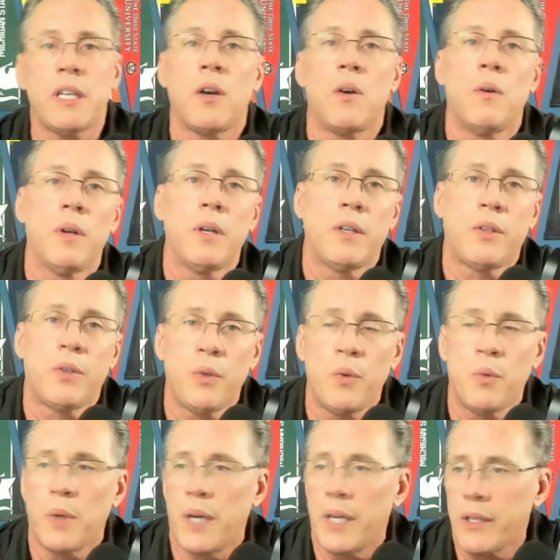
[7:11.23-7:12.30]
going
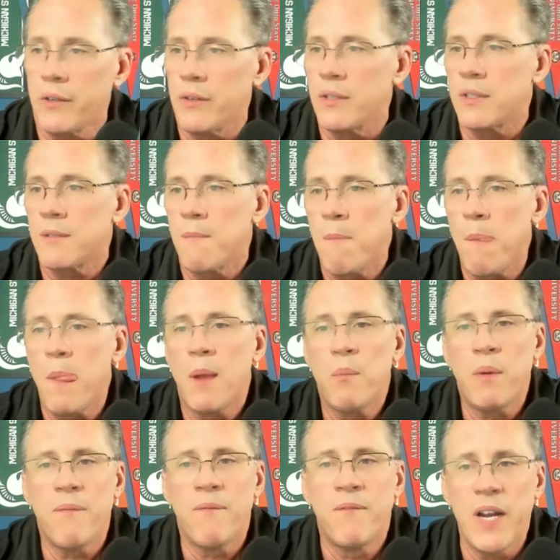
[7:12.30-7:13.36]
to Rutgers.
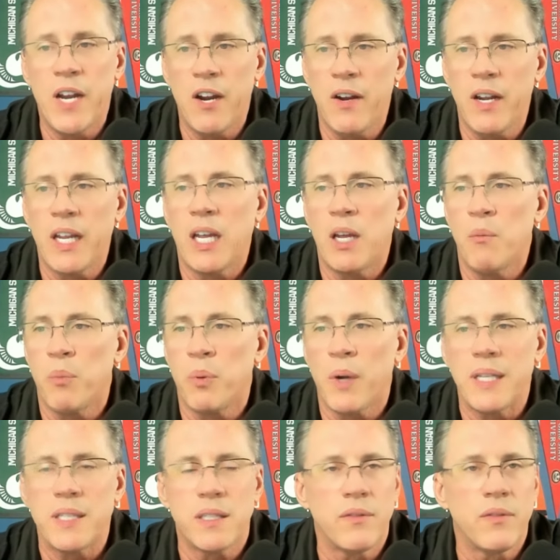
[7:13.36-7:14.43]
Been very
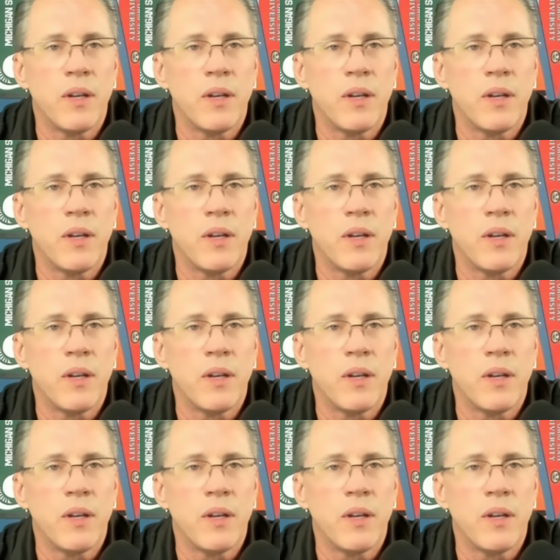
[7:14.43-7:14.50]
impressive.